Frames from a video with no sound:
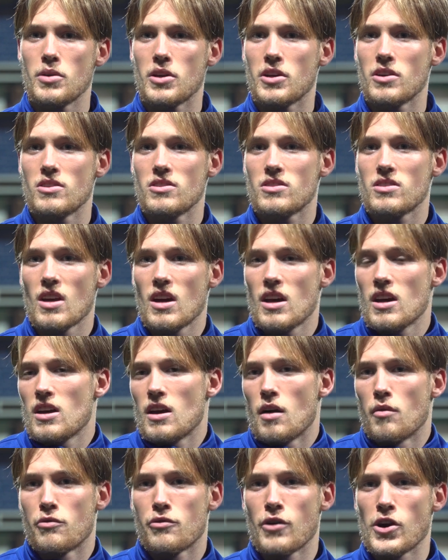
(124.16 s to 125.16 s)
because
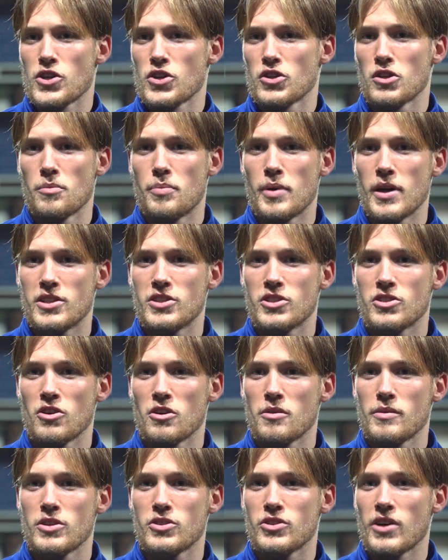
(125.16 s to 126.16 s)
I'm fresh on the pitch, you
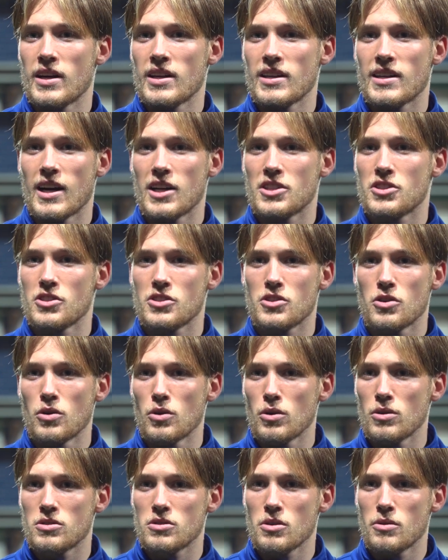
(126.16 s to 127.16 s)
know what I mean, trying to catch us
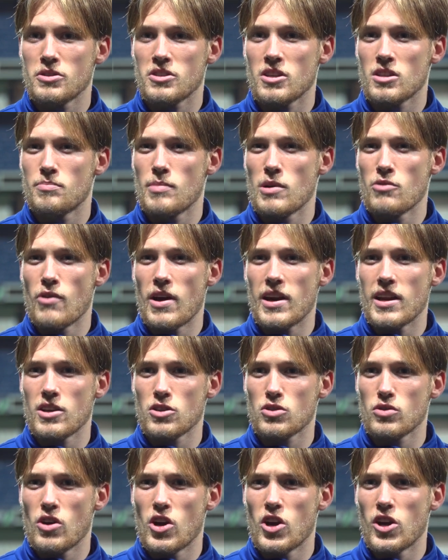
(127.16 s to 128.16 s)
cold, so it was just be ready
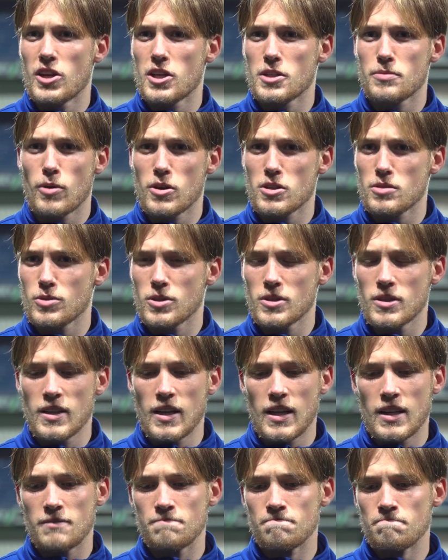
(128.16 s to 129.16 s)
as early as possible.
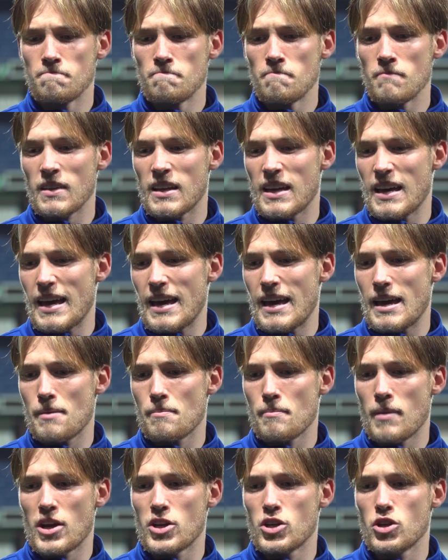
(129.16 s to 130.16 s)

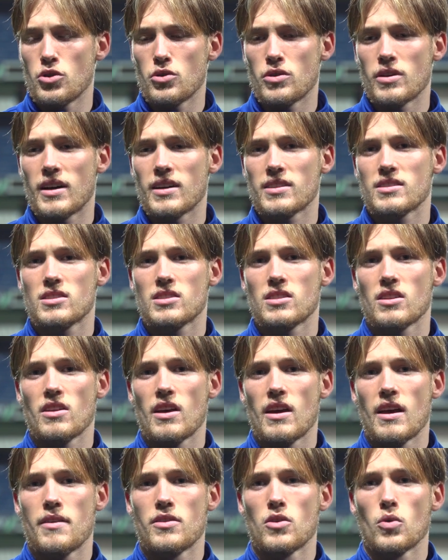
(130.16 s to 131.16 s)
I knew that
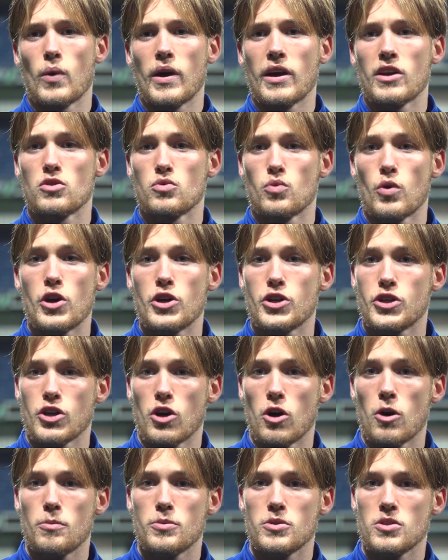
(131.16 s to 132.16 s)
the wingers were
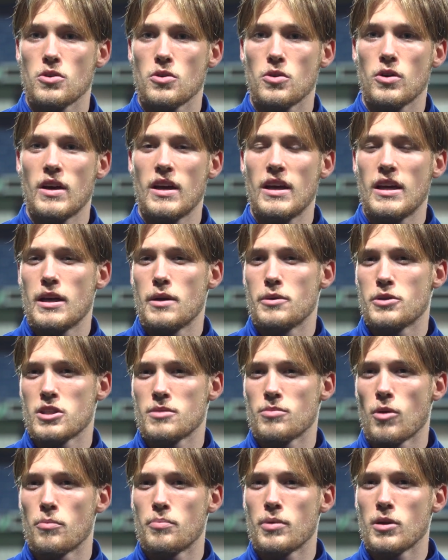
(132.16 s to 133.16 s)
sharp, so it was
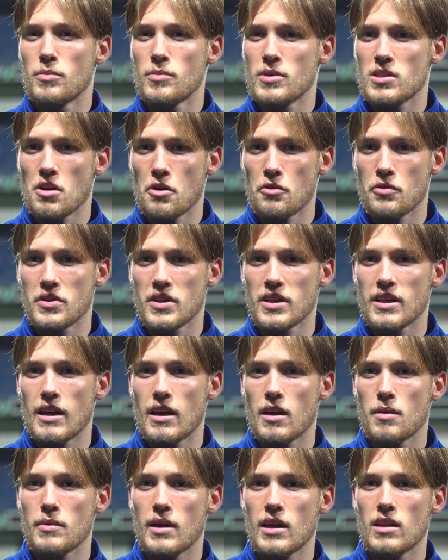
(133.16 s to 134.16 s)
just about building myself in the
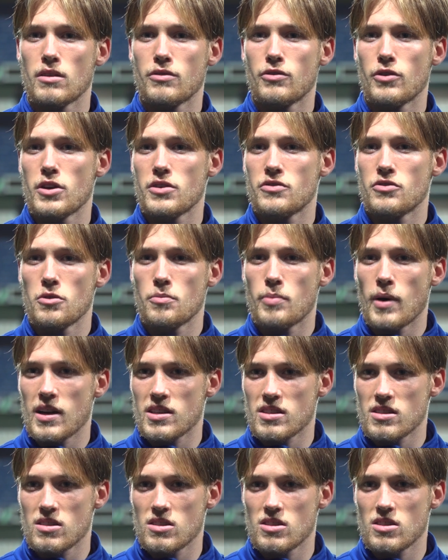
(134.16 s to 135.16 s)
game, getting the first few
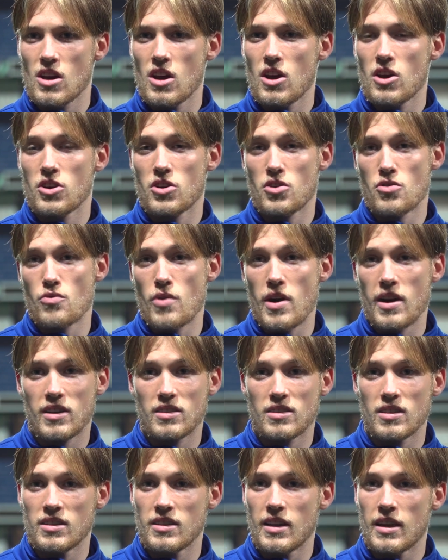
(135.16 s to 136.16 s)
passes
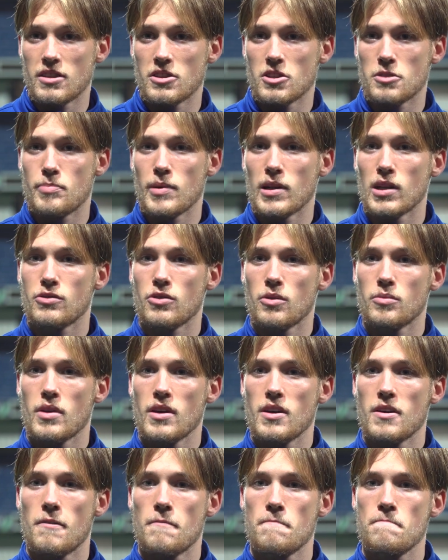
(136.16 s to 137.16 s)
correct, and then just build from
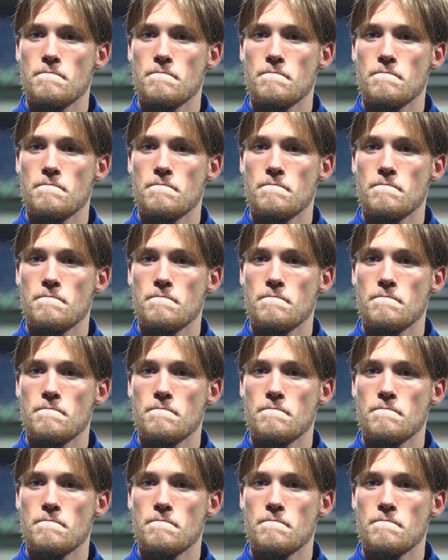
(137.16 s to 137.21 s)
there.